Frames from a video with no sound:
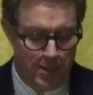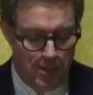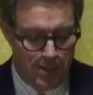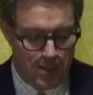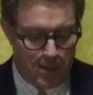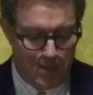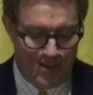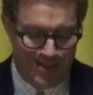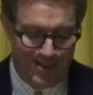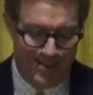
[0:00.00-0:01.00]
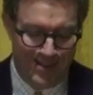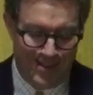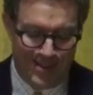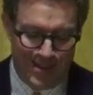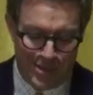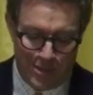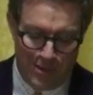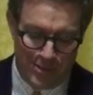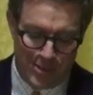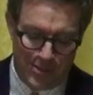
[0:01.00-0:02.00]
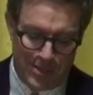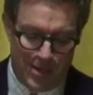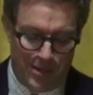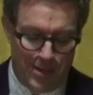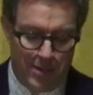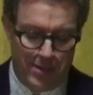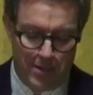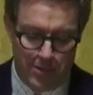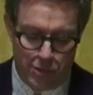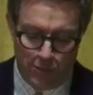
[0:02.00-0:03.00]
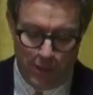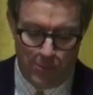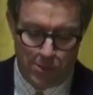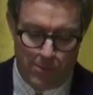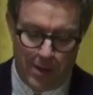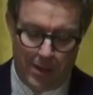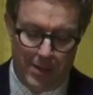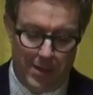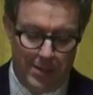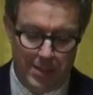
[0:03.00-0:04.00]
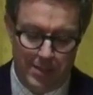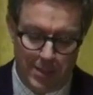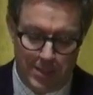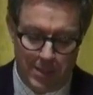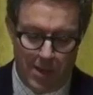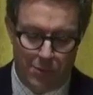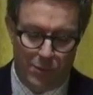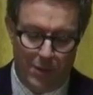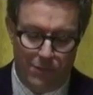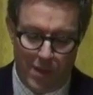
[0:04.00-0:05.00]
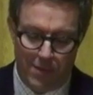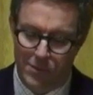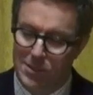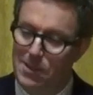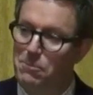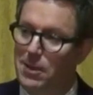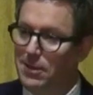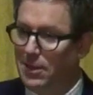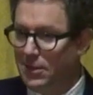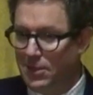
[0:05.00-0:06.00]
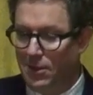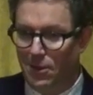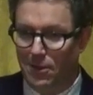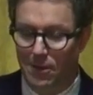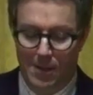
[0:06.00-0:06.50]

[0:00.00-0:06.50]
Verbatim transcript: I should also say that uh, Julie was recognized as a T R thirty-five recipient this year,